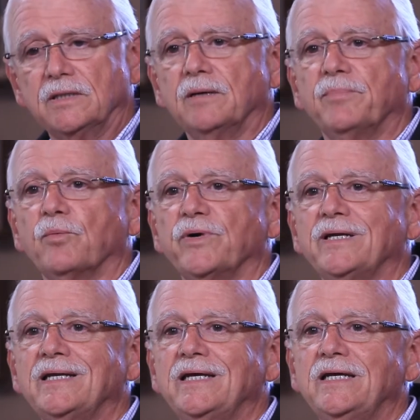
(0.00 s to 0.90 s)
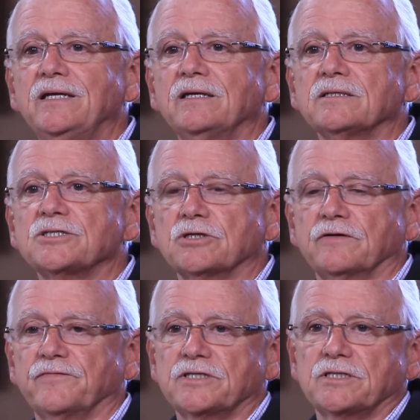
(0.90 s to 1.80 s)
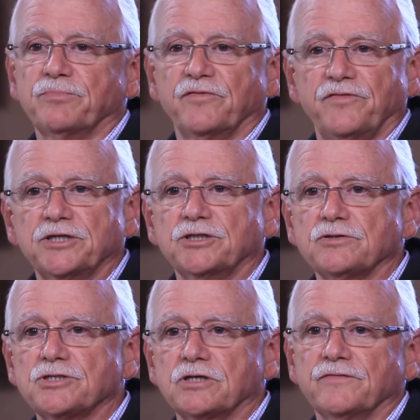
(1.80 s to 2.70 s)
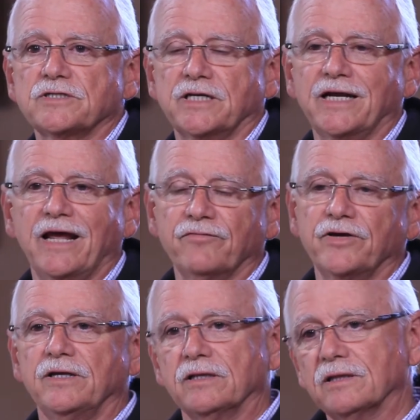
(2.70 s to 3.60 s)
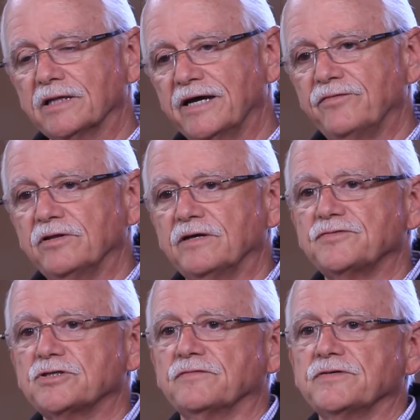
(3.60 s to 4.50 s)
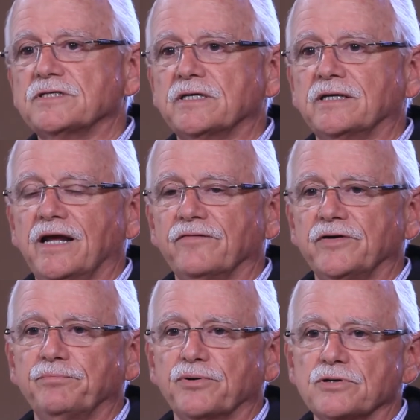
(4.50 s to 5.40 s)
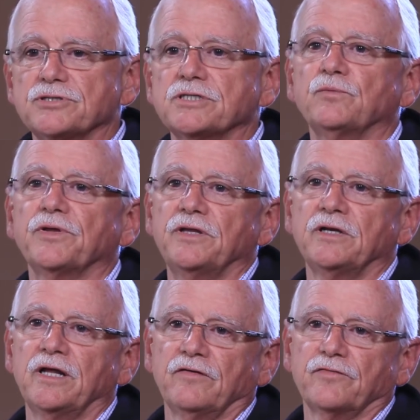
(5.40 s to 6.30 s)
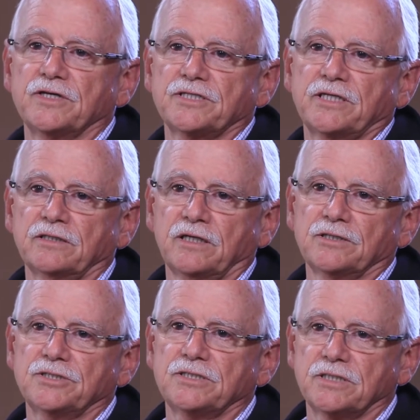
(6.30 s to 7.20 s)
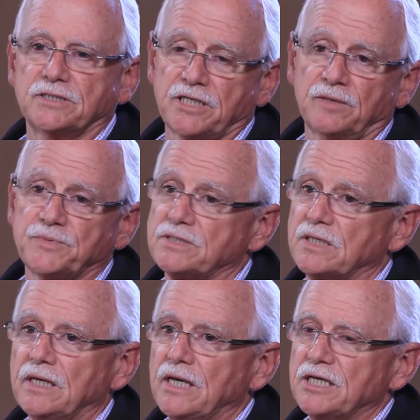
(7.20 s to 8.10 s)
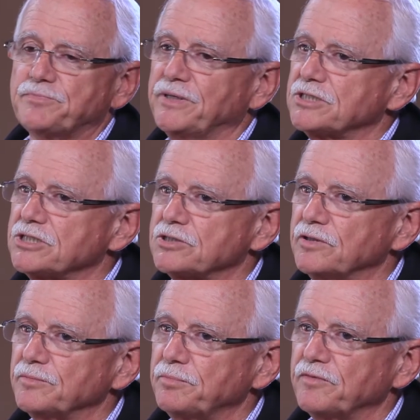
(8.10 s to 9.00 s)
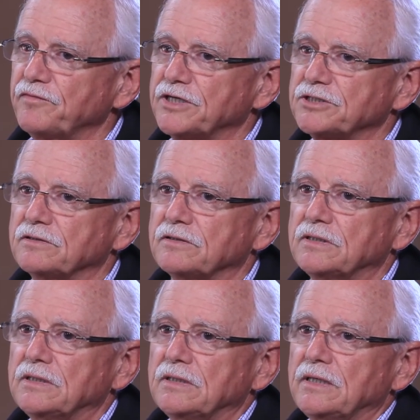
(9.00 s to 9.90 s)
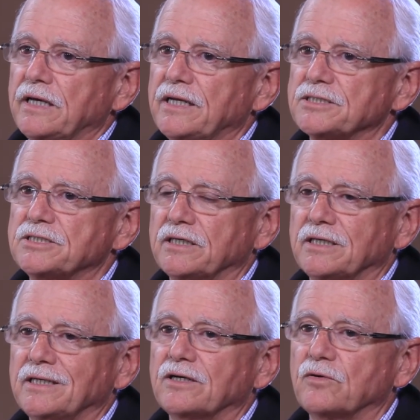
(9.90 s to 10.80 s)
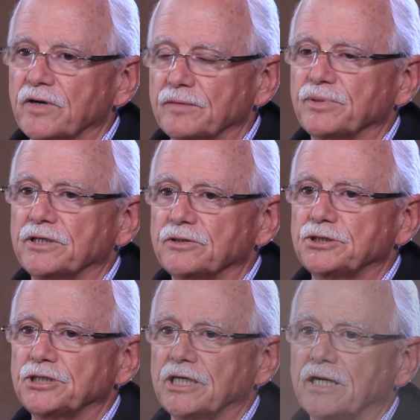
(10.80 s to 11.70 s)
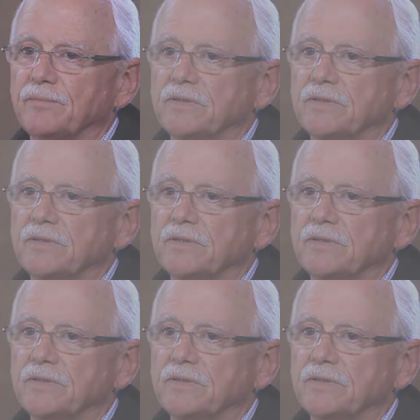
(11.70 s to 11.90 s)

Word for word: but we need service, a professional service, and every level of service and every person within Alvarez Technologies that has helped us has been extremely professional and has done an incredibly good job.